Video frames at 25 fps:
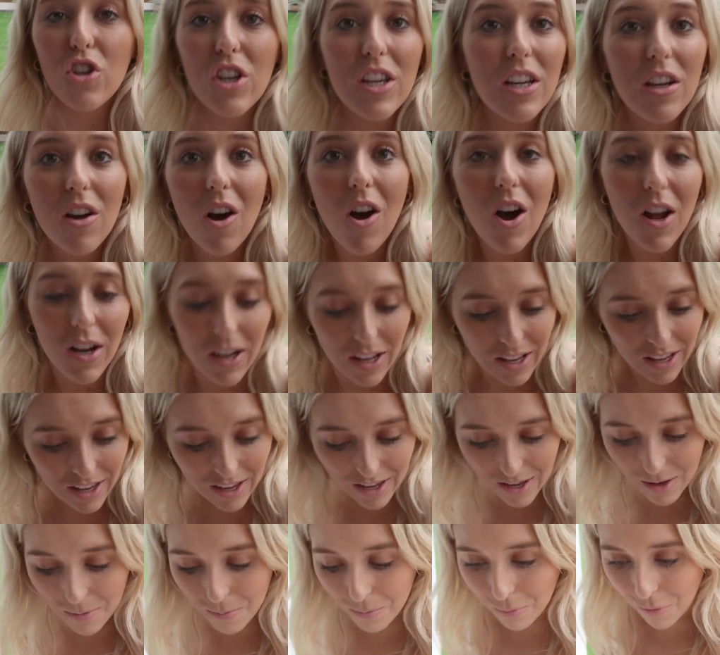she can't
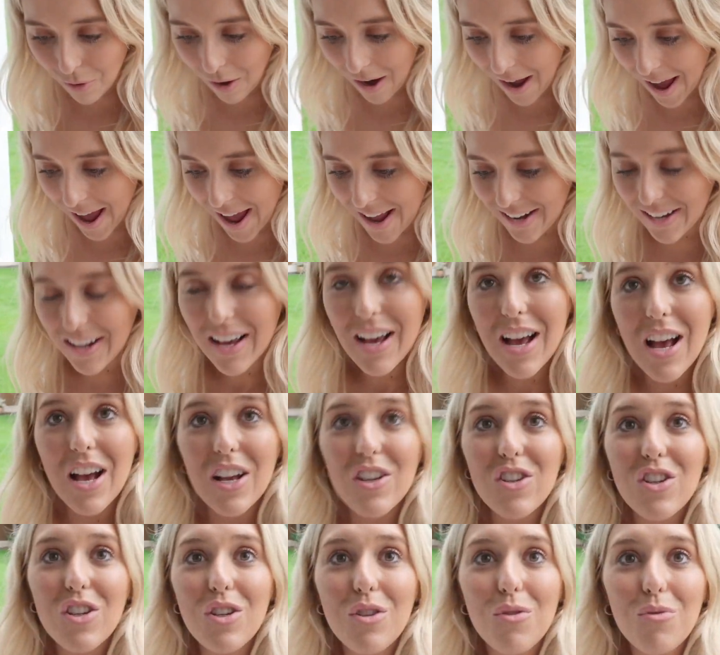eat bread,
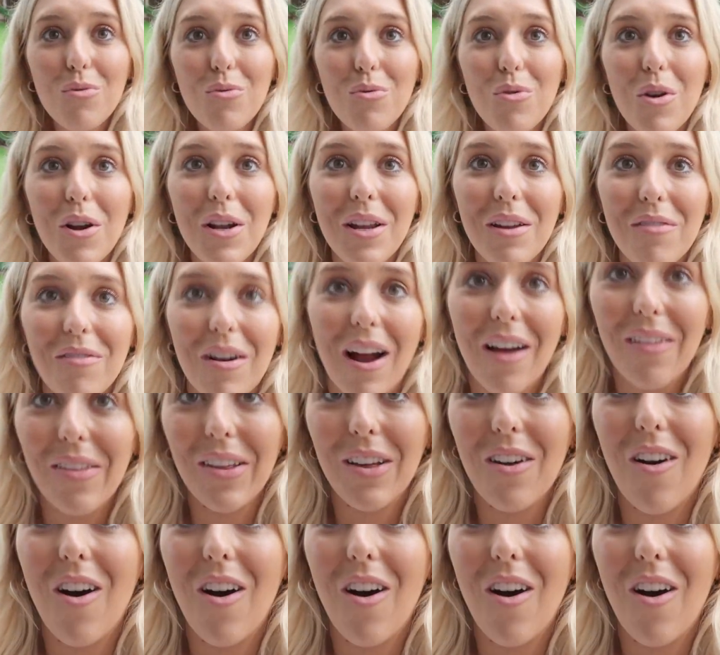and she's running around the